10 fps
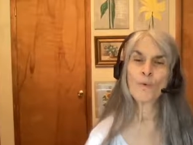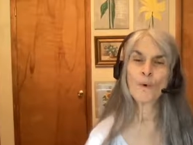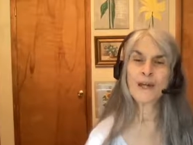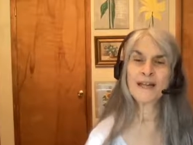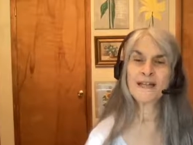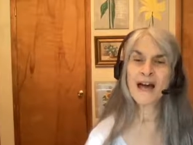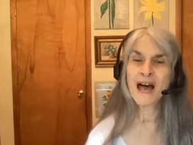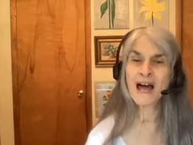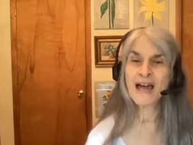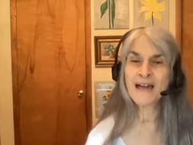When
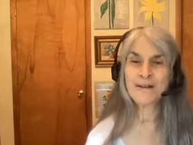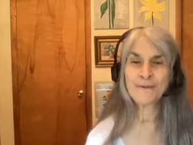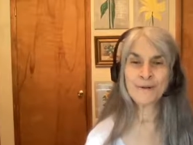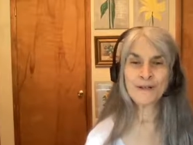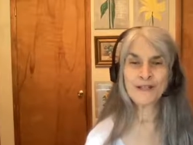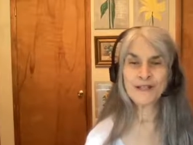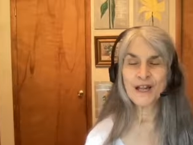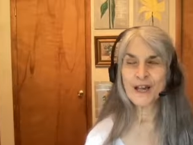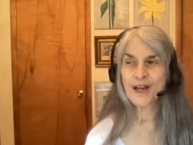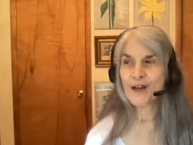I was
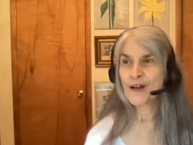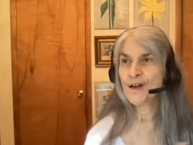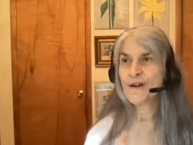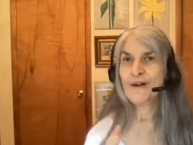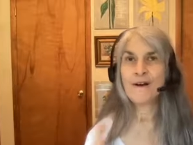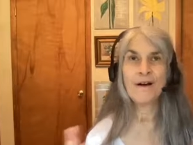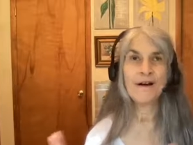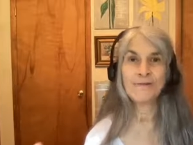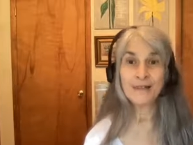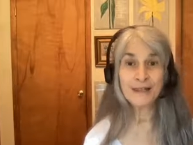
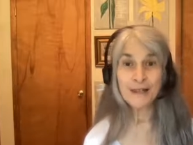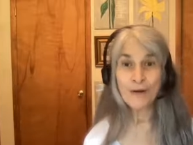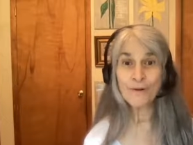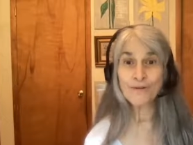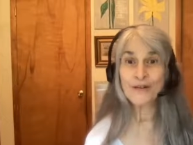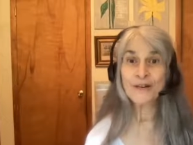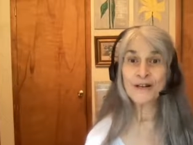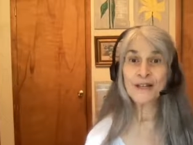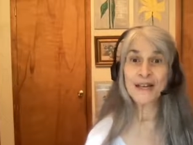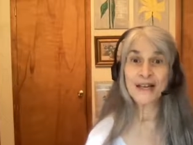a little older
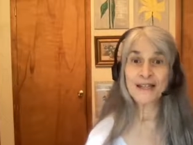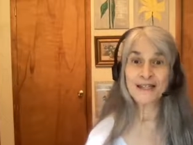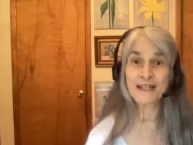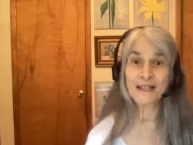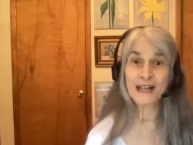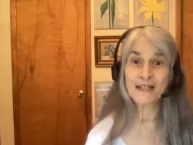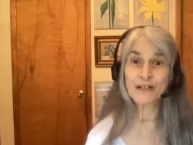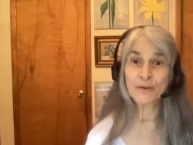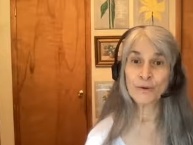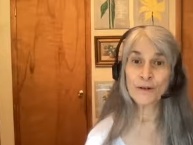and I had a
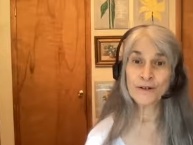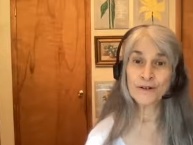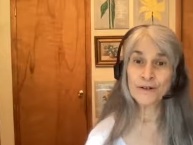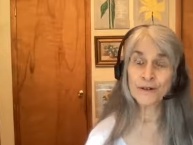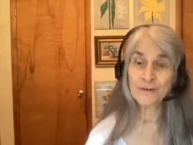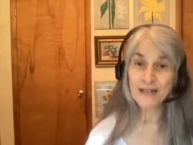teenage daughter who